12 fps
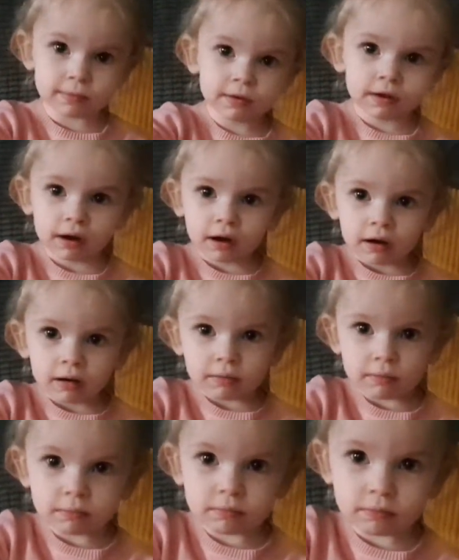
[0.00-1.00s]
Can Mama
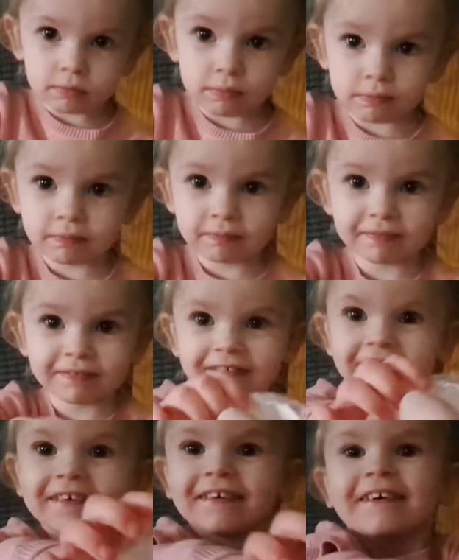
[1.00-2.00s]
have those,
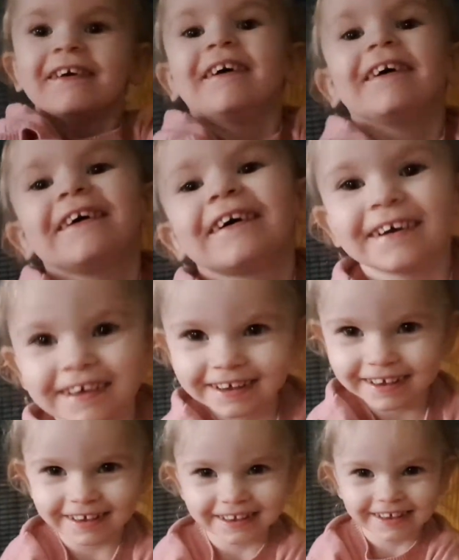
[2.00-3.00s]

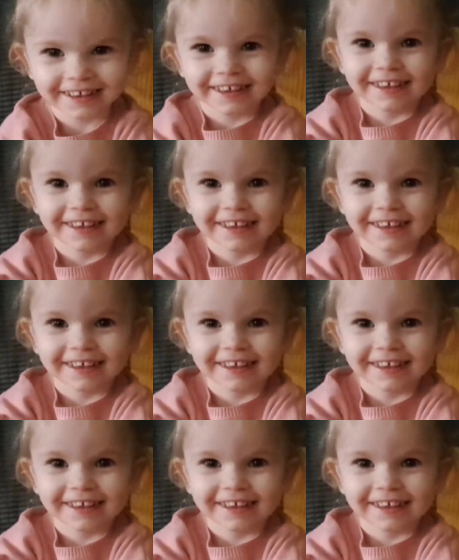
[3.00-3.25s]
please?